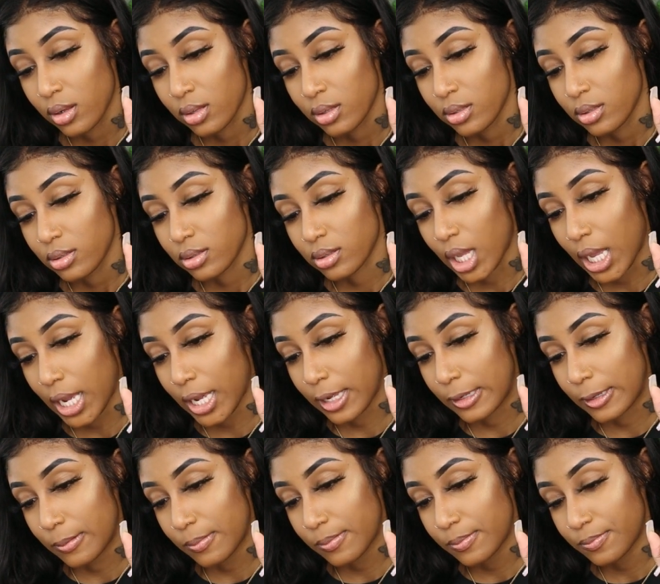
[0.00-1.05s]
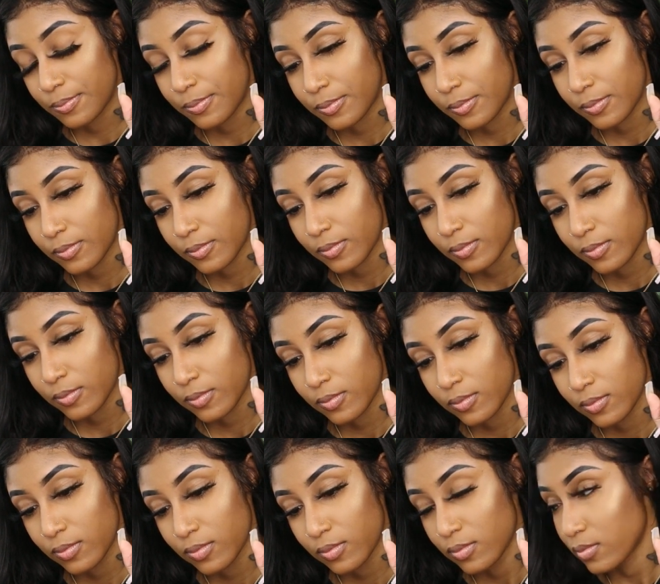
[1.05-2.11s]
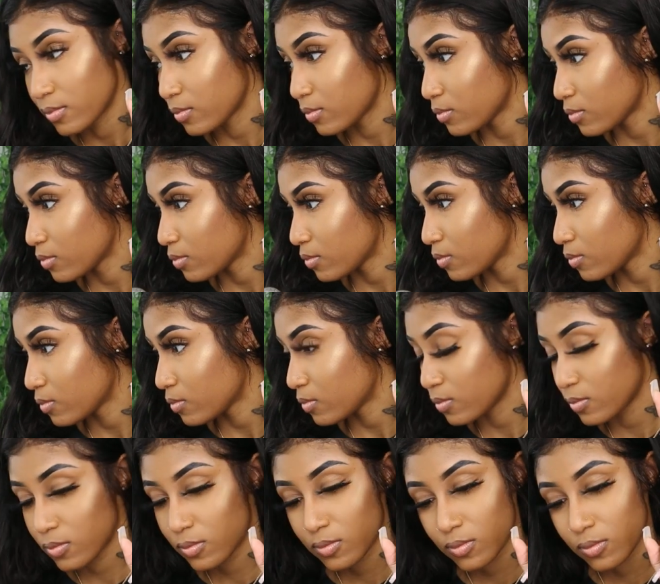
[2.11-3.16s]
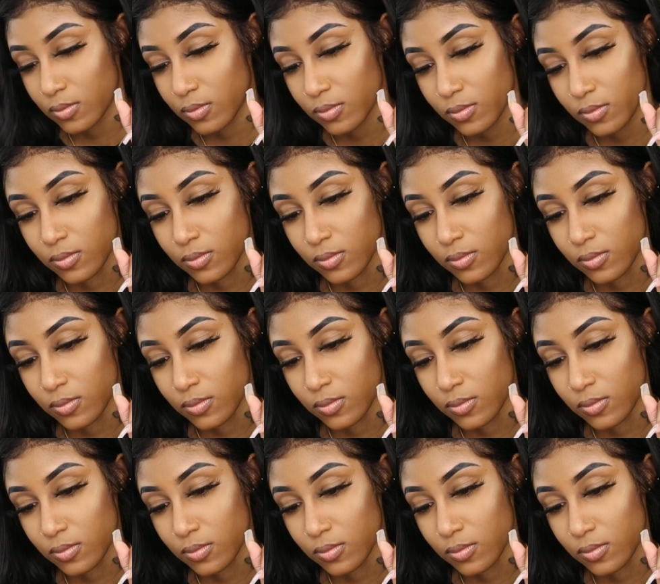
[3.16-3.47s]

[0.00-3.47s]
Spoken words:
(silence)